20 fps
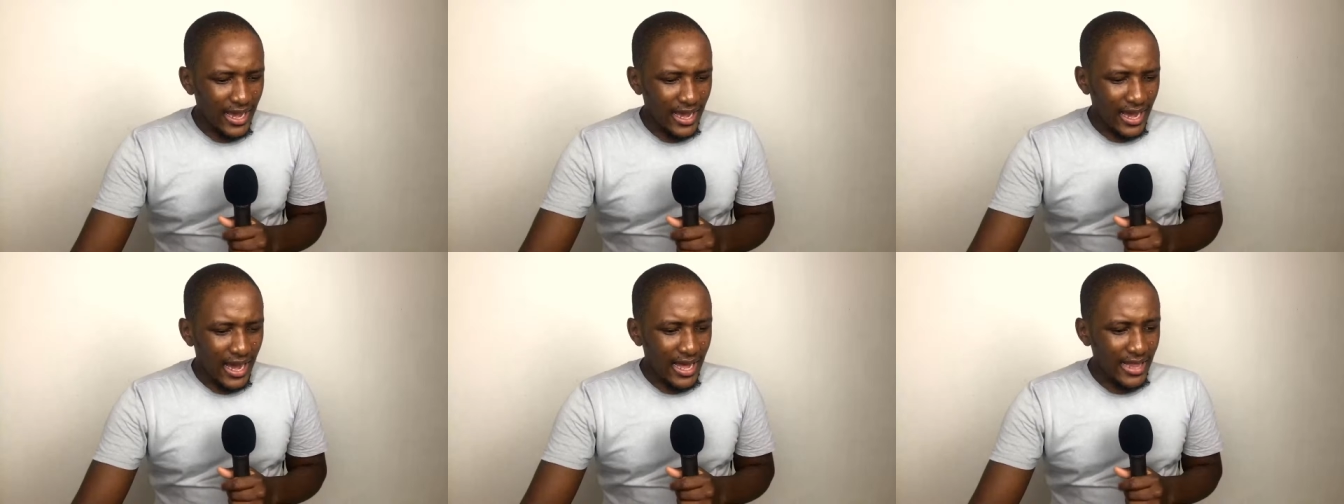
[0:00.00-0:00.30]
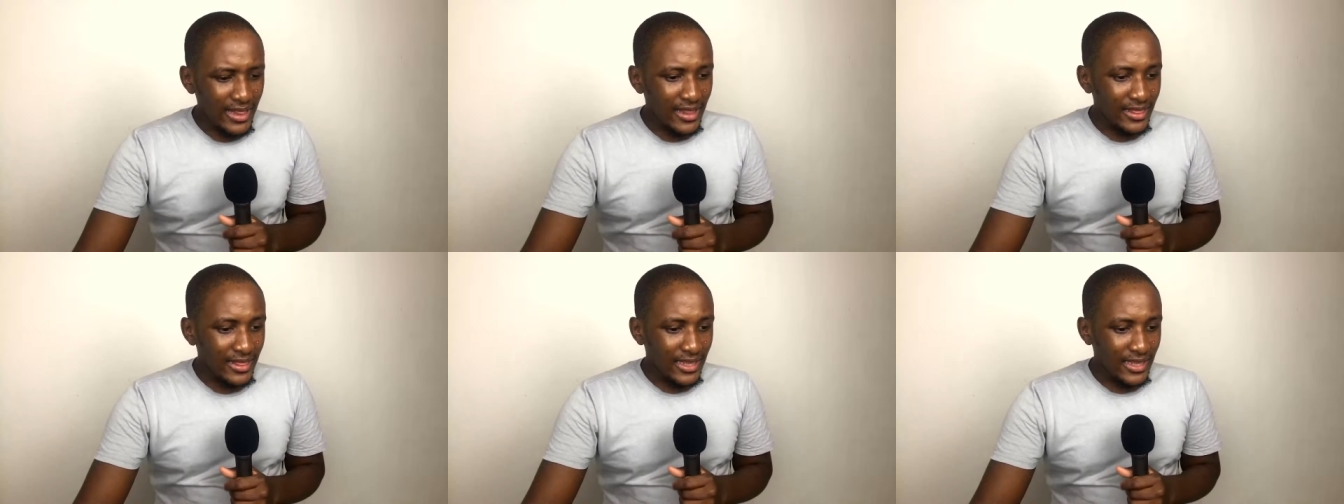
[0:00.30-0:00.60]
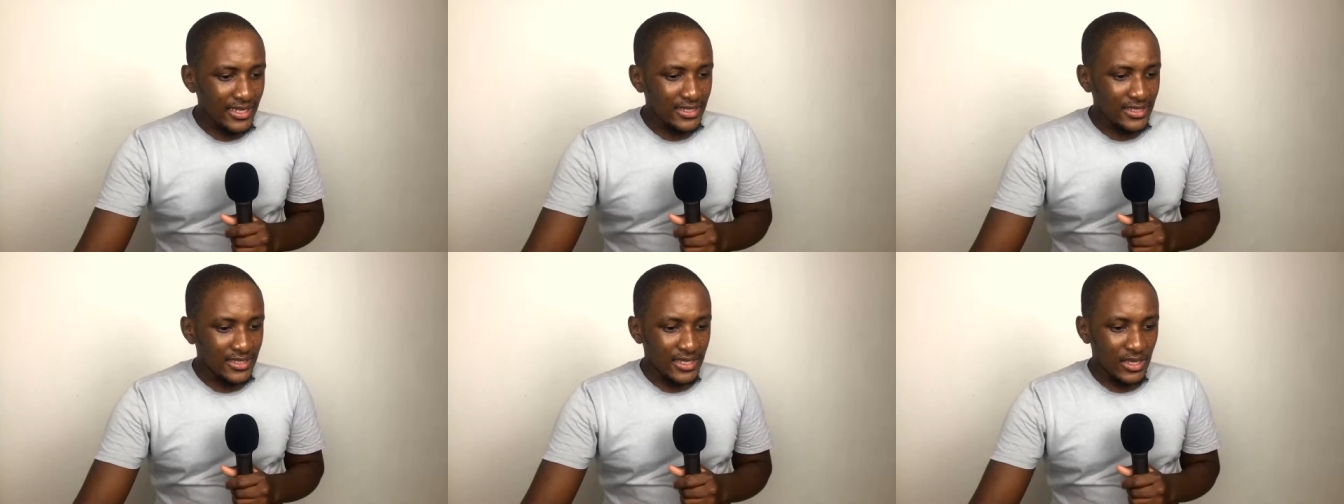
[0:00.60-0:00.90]
other
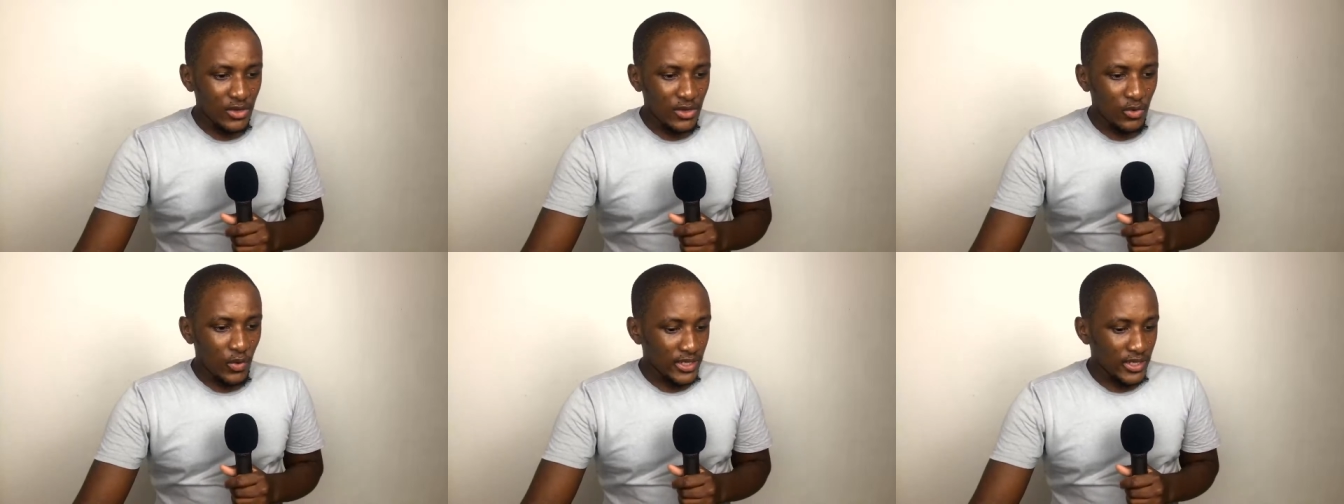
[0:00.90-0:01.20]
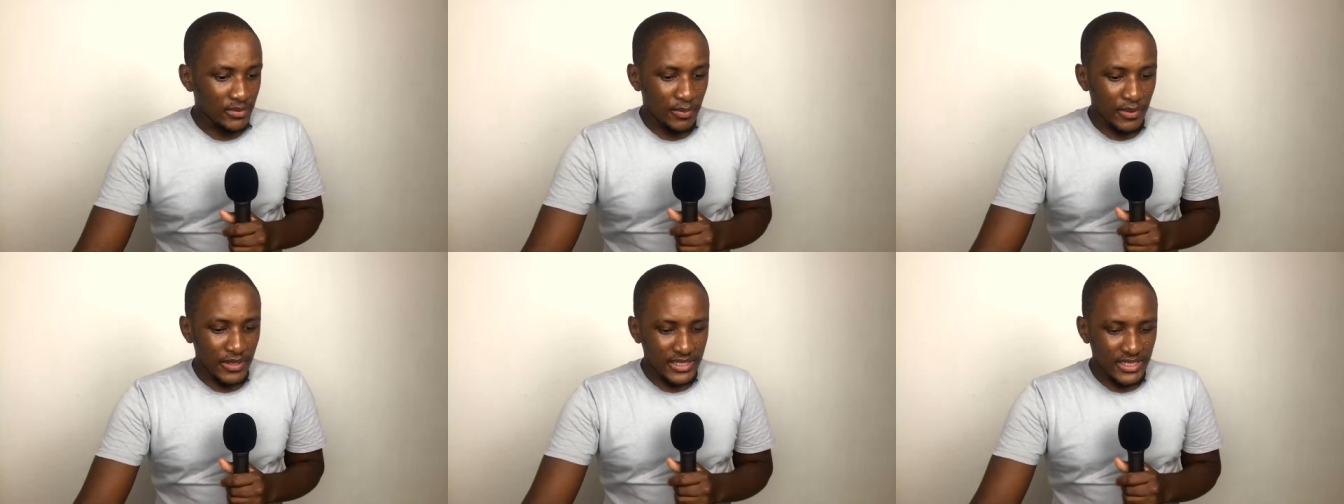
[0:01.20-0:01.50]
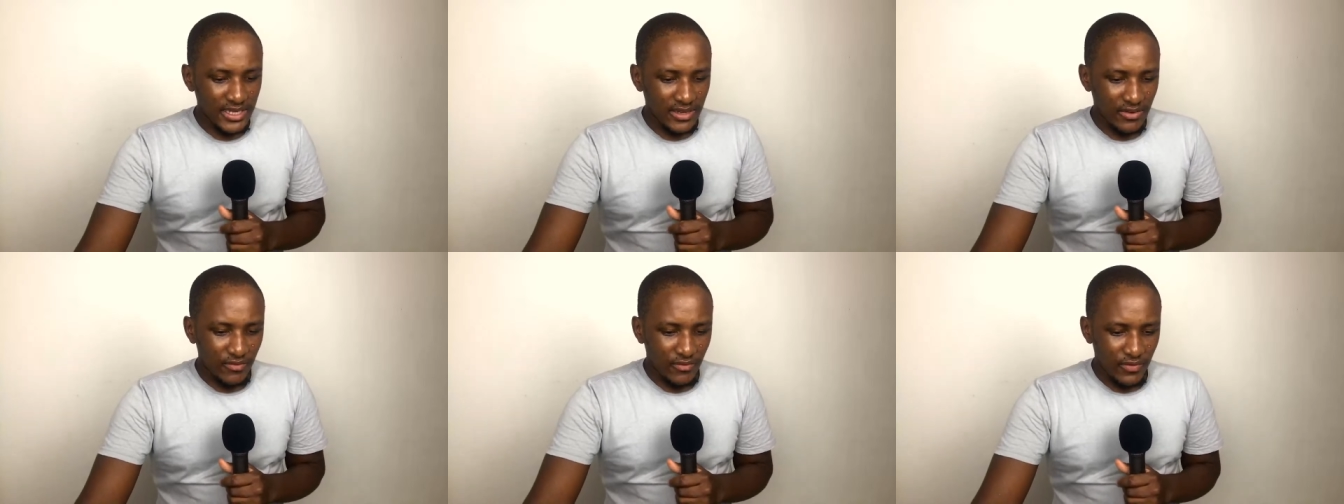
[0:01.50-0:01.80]
things that we're
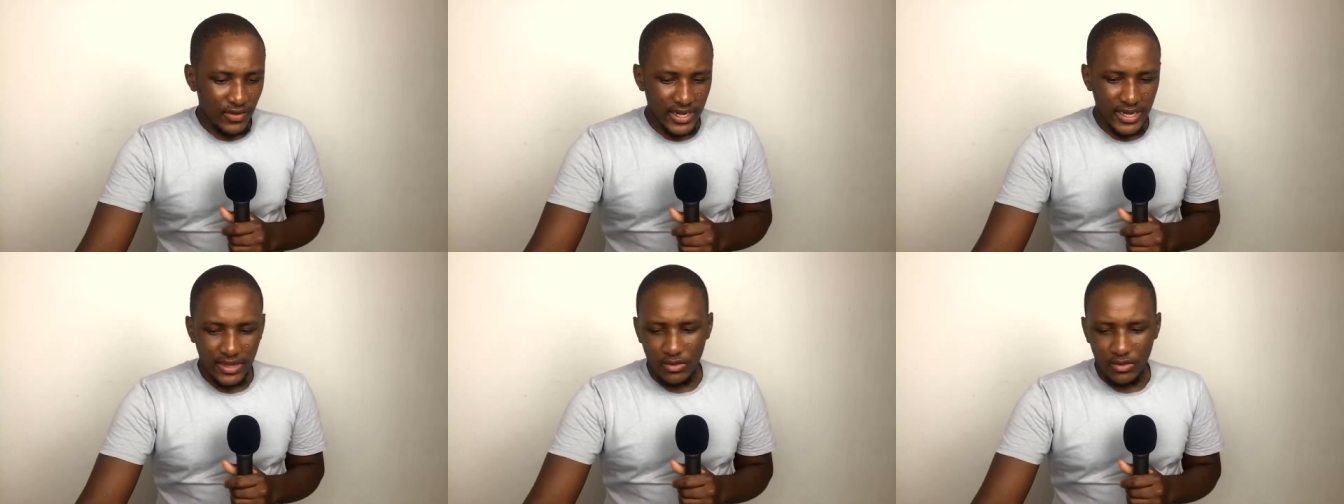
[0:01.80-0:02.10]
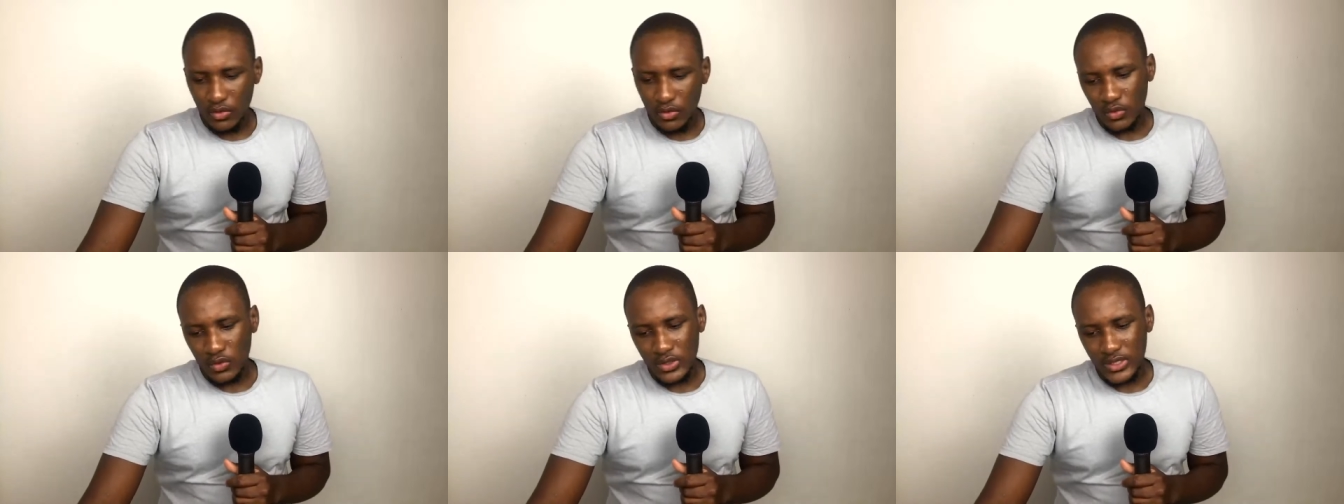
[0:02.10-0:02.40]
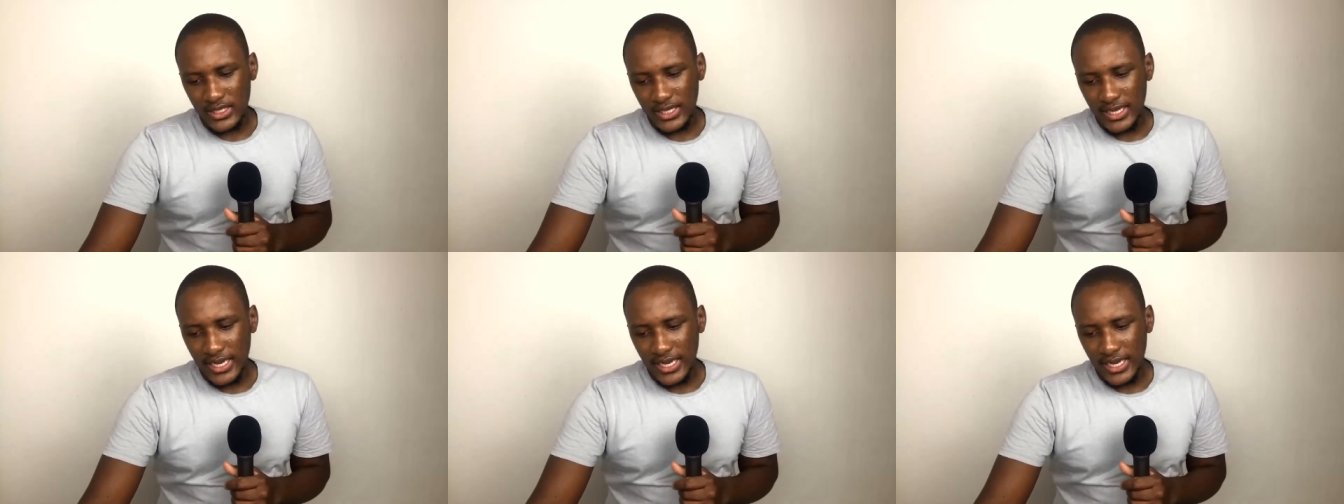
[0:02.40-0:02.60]
expecting Vele Guguti